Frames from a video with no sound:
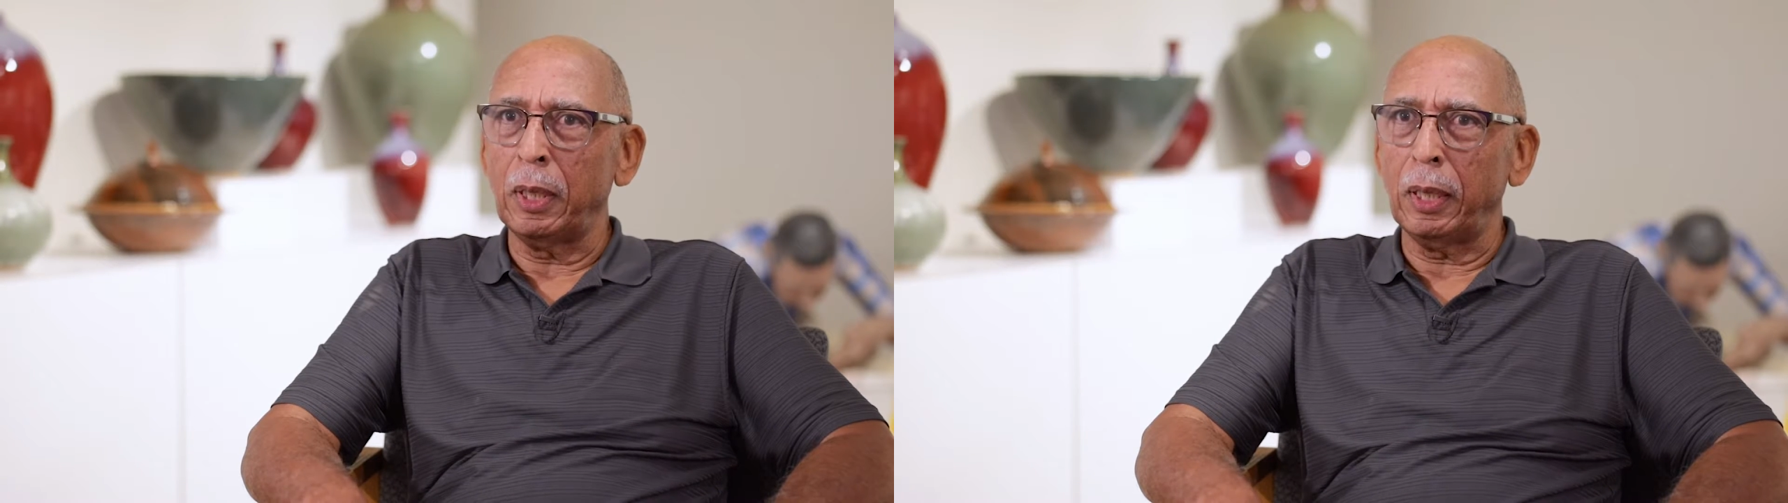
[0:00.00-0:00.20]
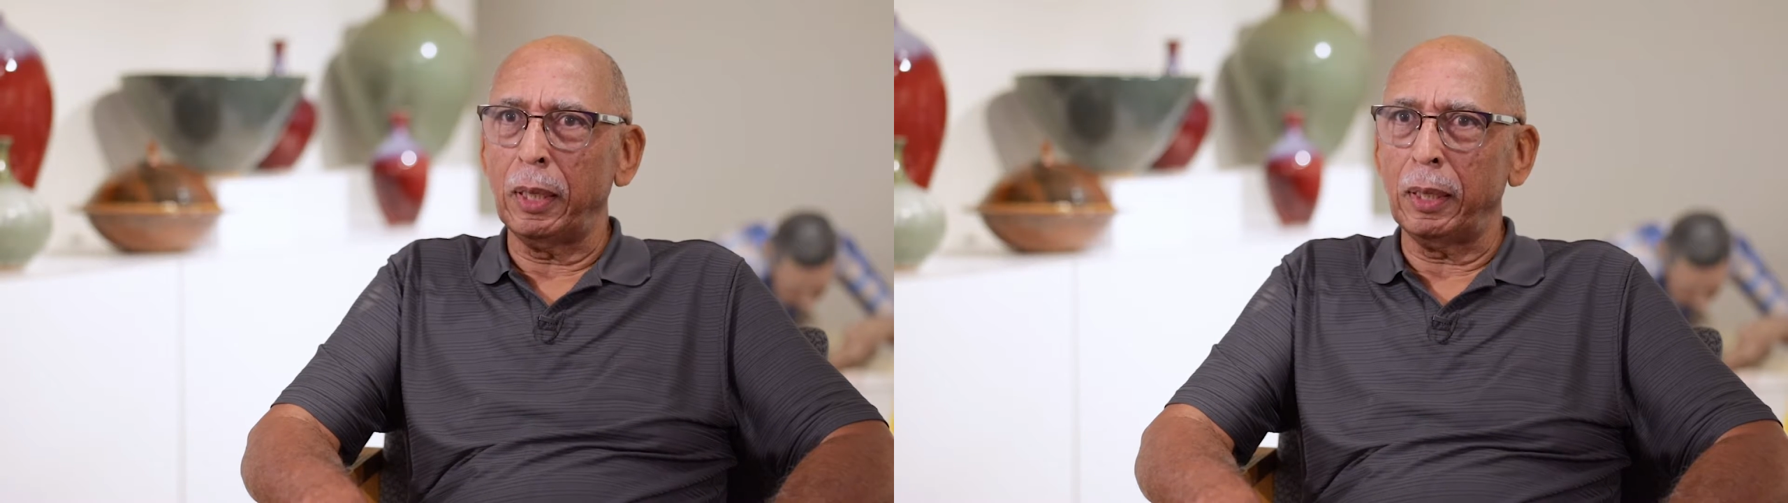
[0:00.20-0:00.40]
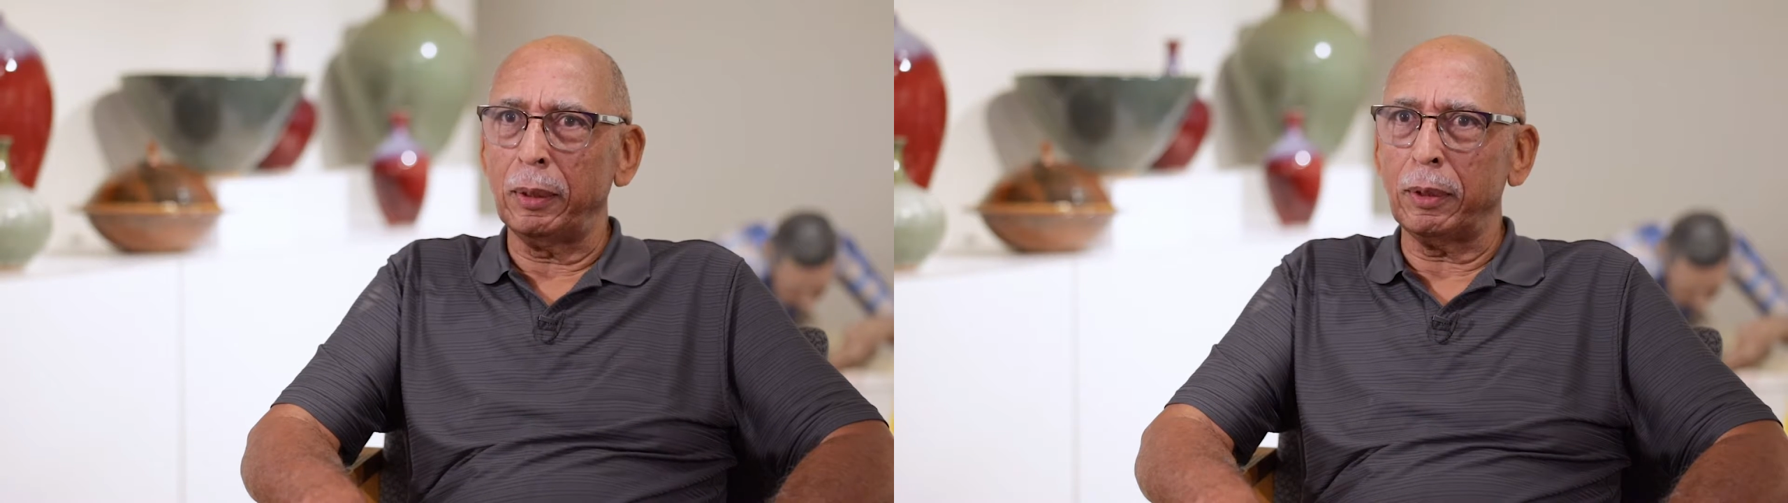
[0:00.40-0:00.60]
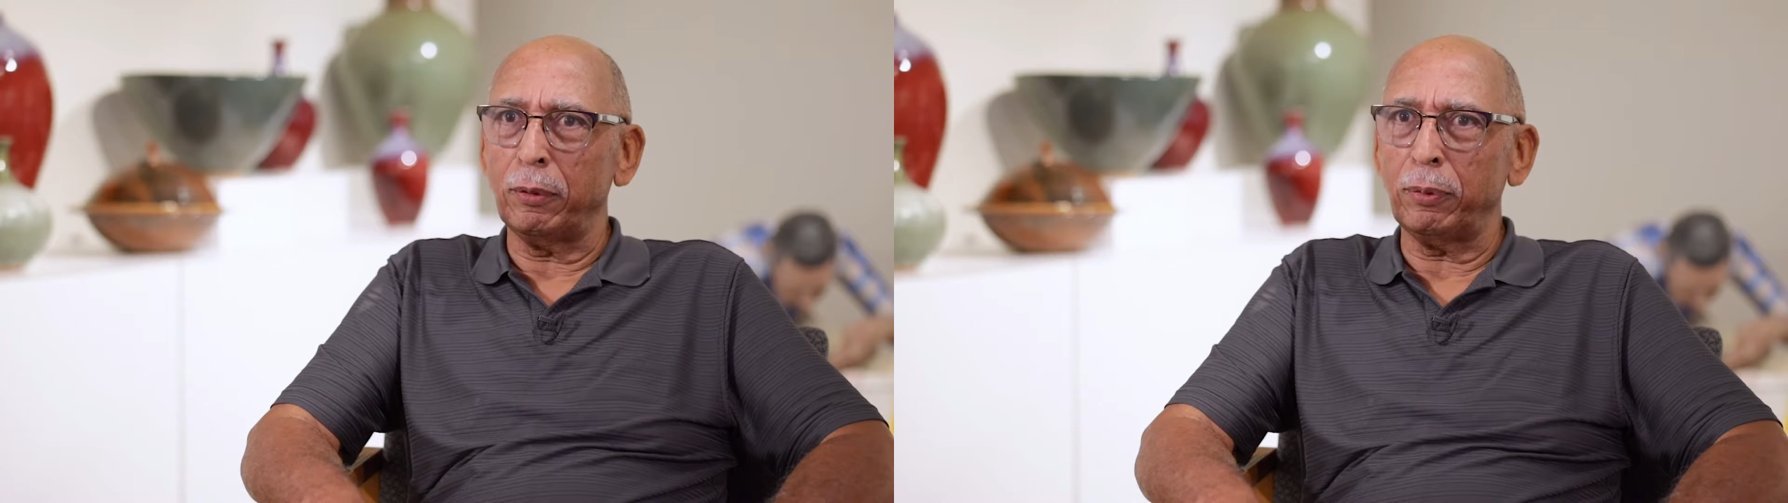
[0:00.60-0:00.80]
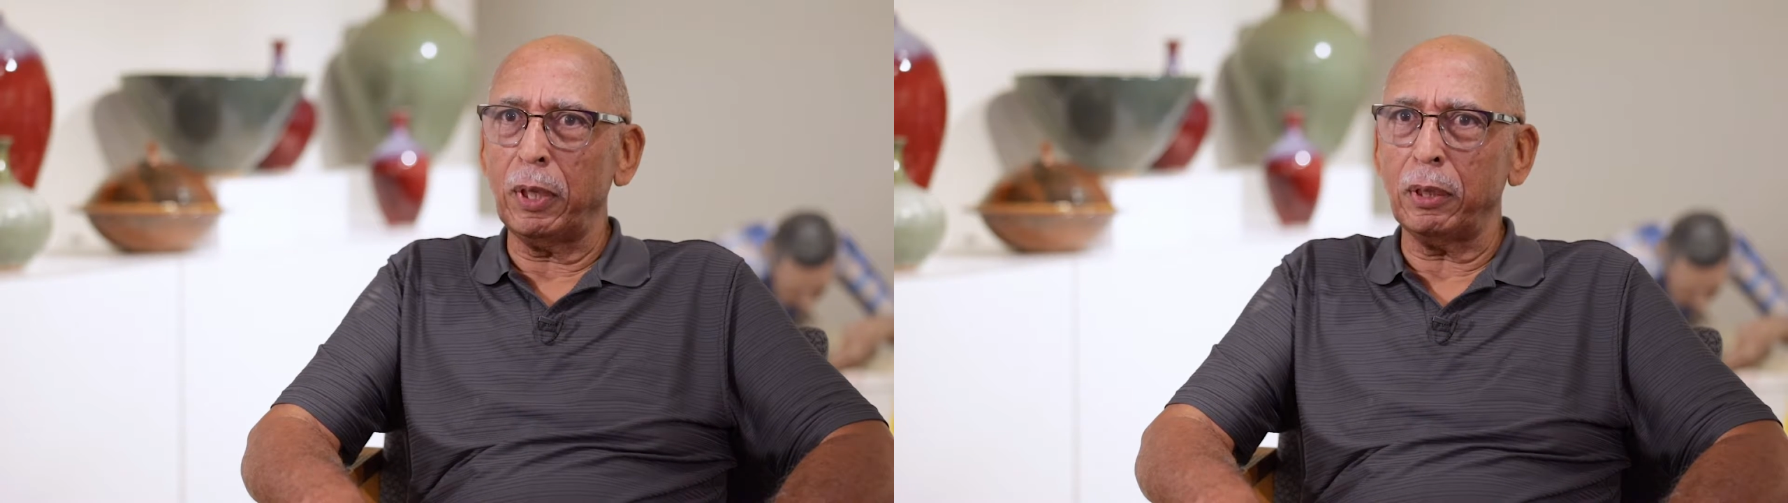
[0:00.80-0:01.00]
The
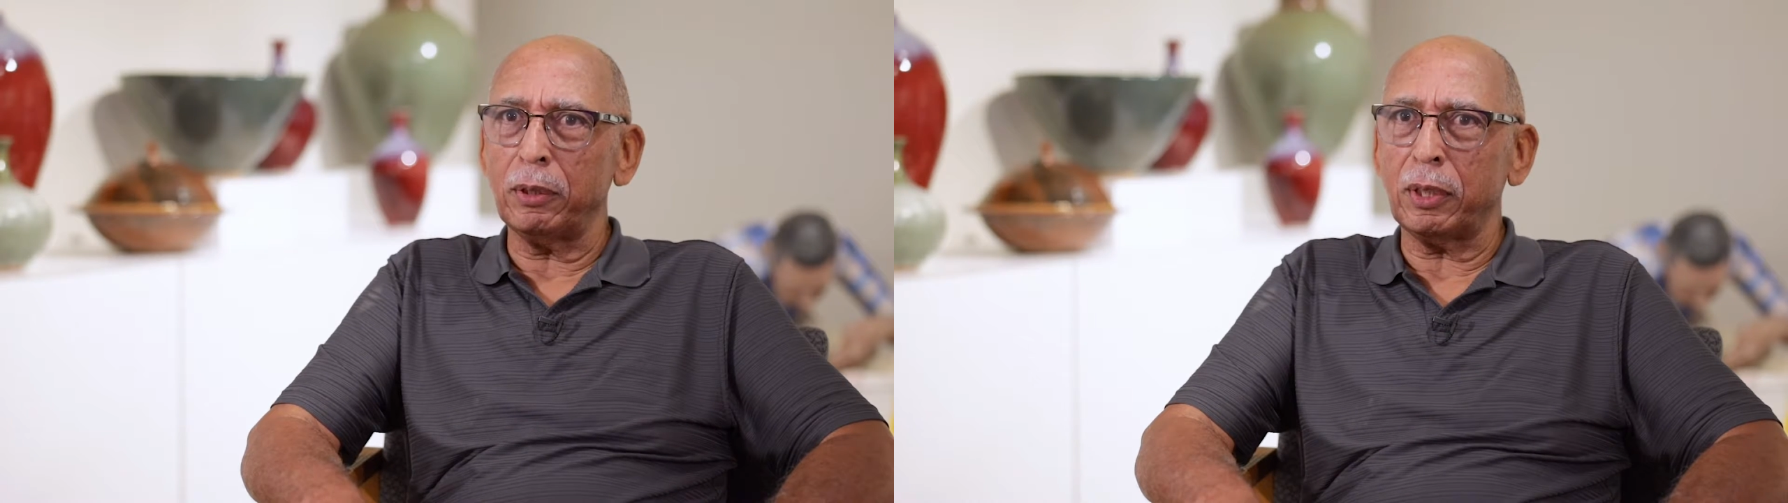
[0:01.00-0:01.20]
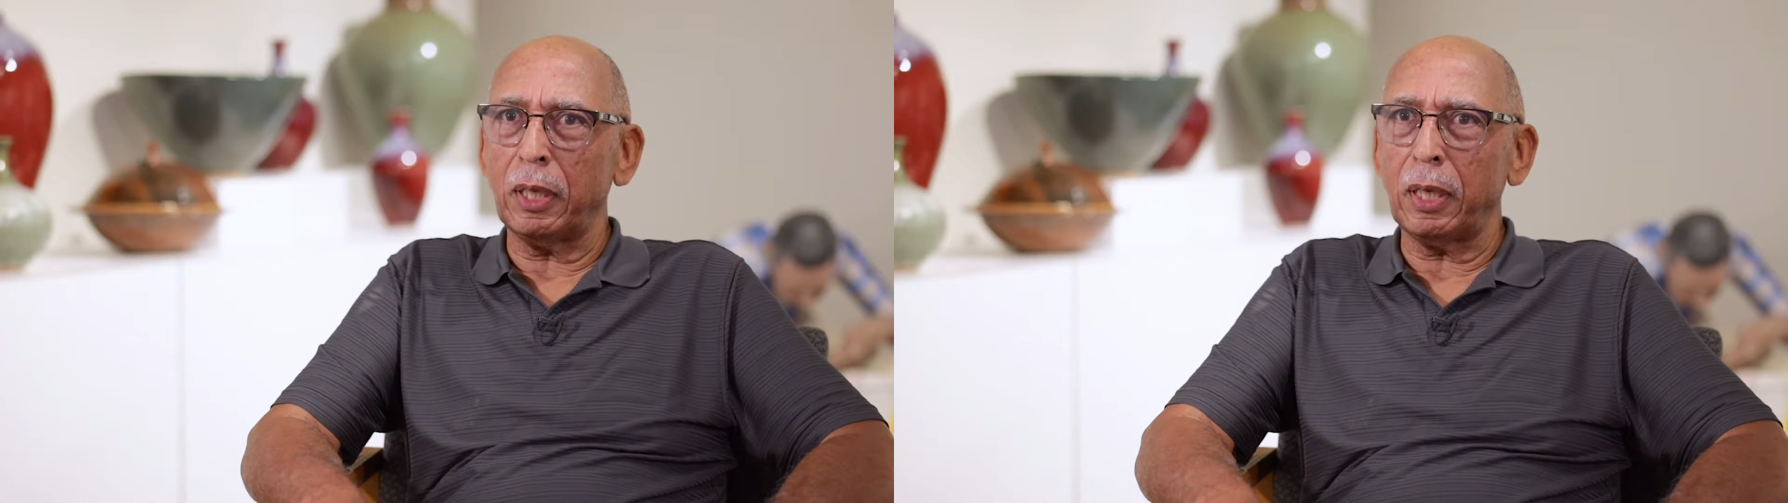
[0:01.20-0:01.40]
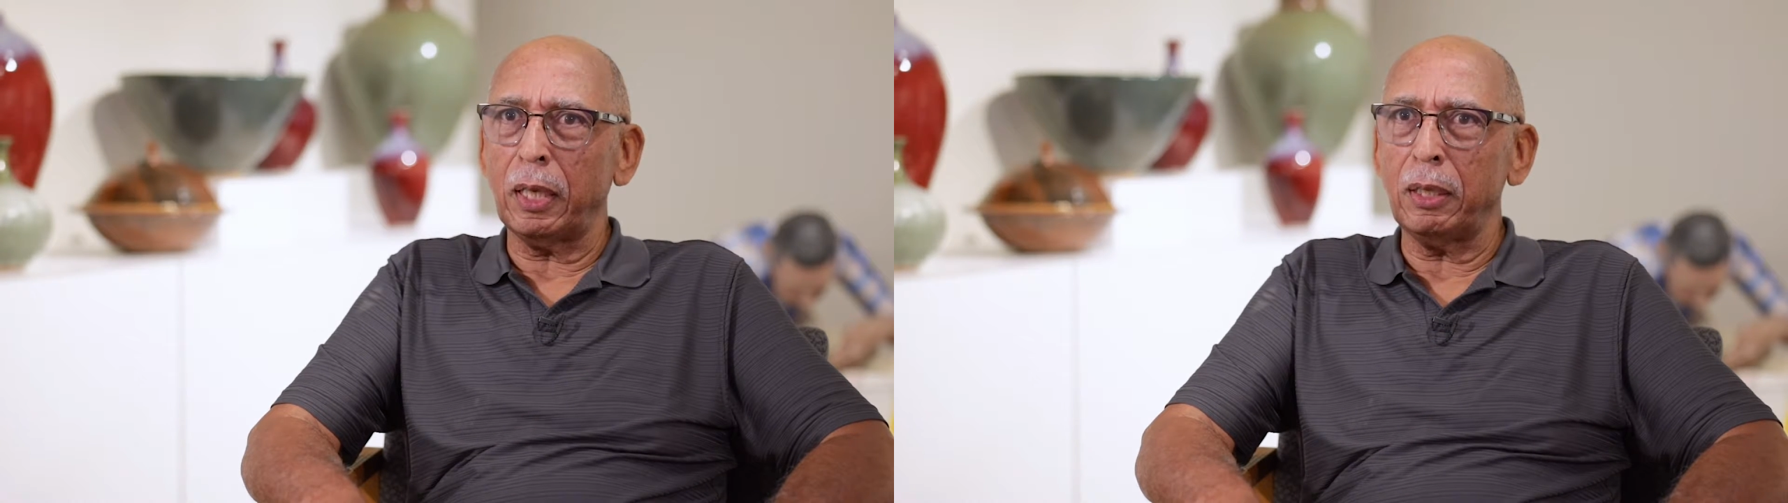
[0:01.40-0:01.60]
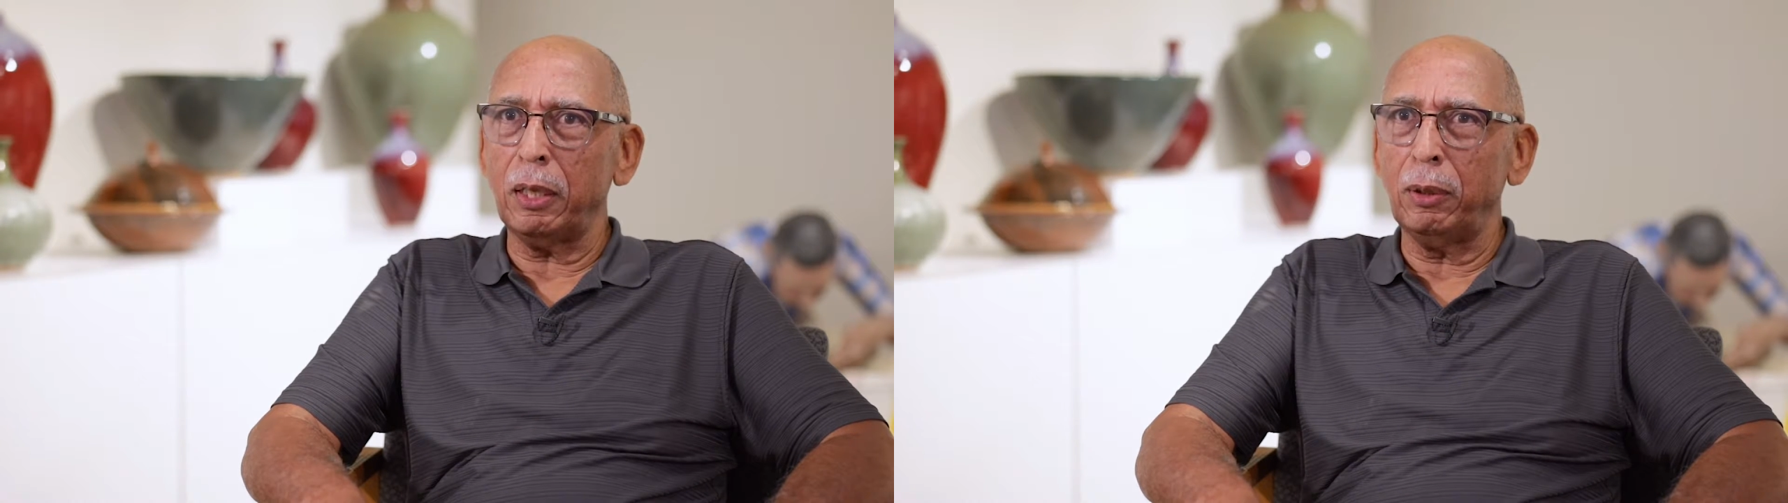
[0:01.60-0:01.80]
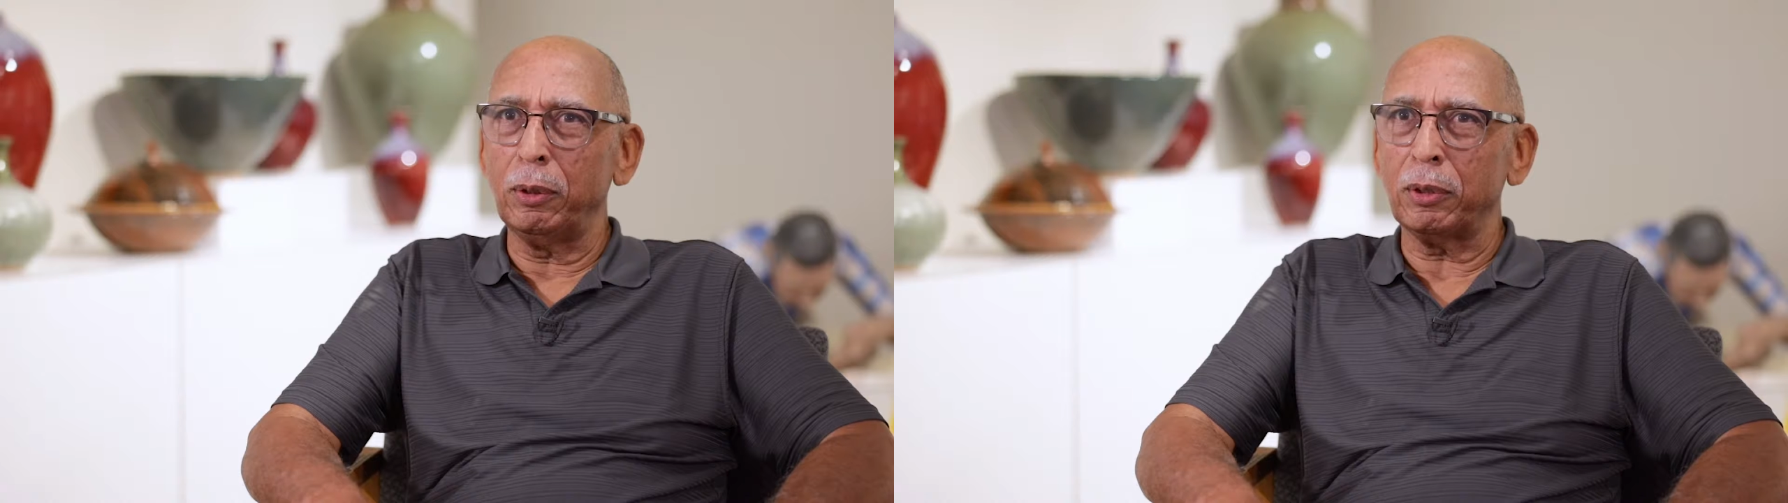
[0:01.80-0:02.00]
figures that I
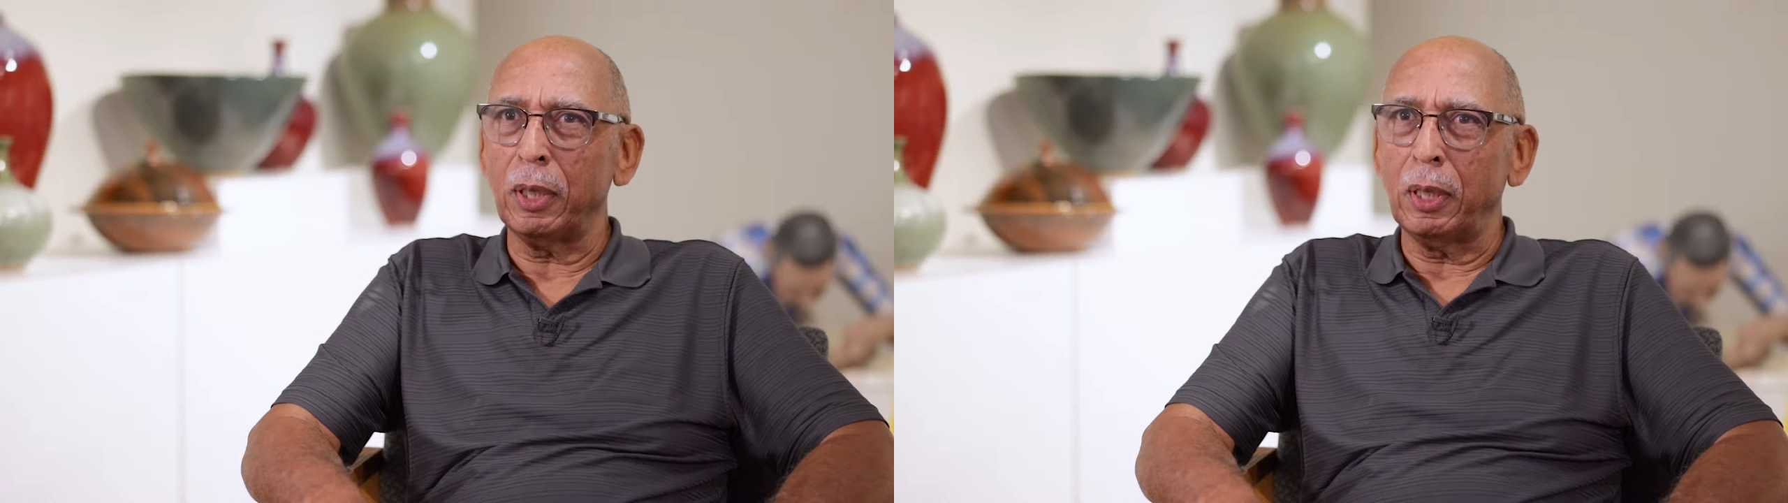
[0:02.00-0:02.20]
use